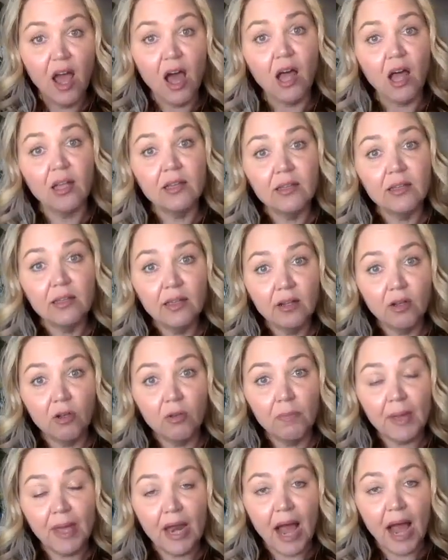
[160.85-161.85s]
a little
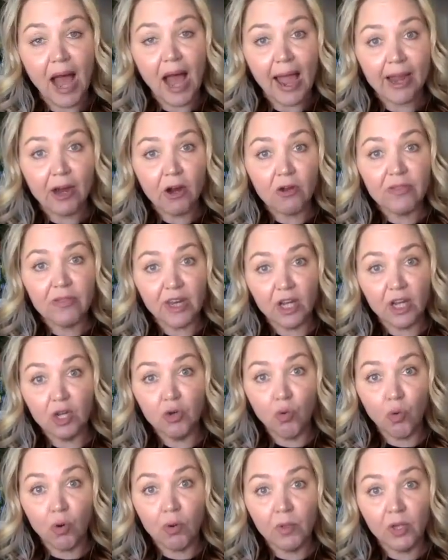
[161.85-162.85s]
bit higher than it
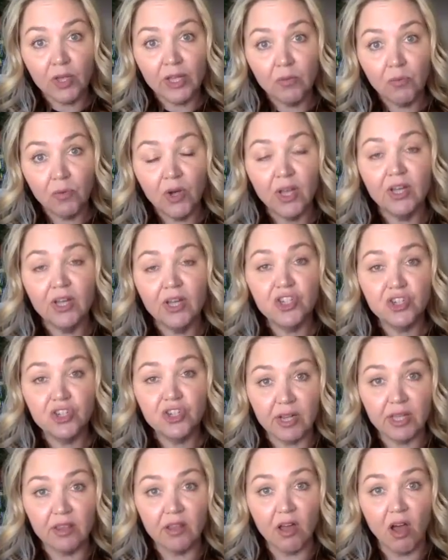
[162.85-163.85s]
normally would
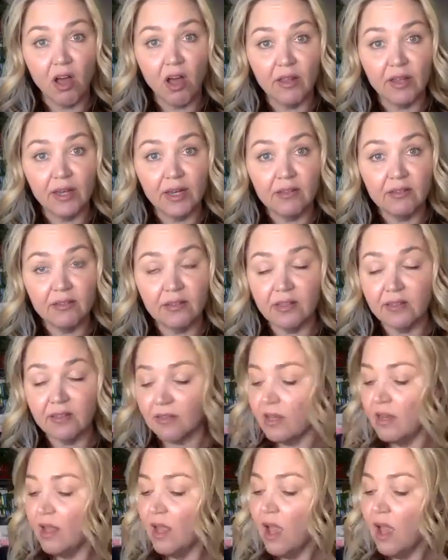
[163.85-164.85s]
during the holiday
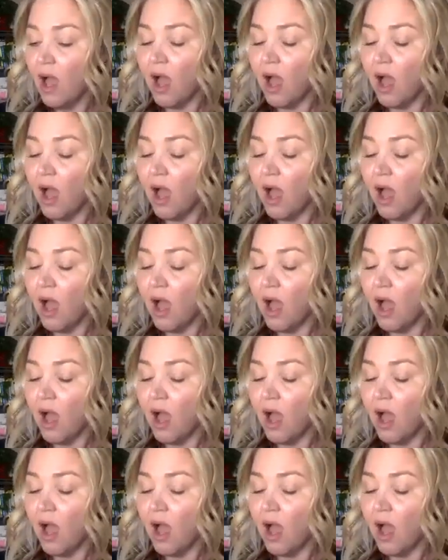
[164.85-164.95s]
season.